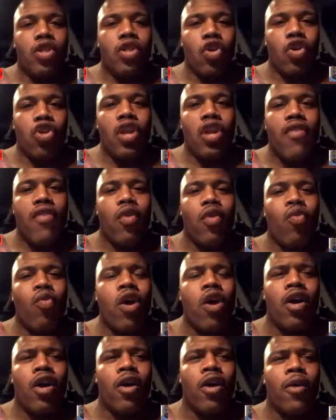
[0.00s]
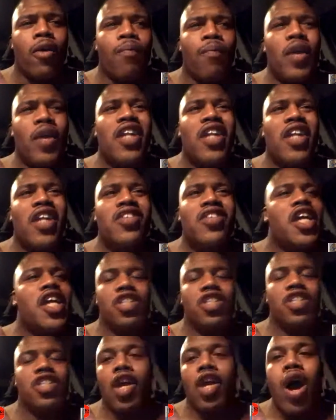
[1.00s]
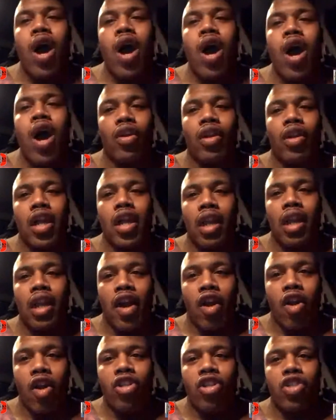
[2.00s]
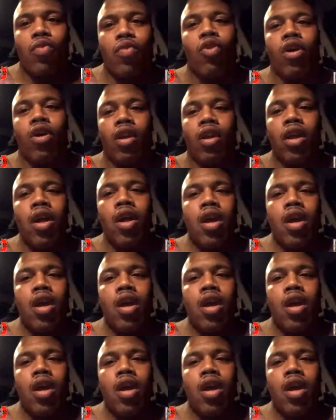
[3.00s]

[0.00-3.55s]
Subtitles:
So you never want to intentionally go out and like hurt someone.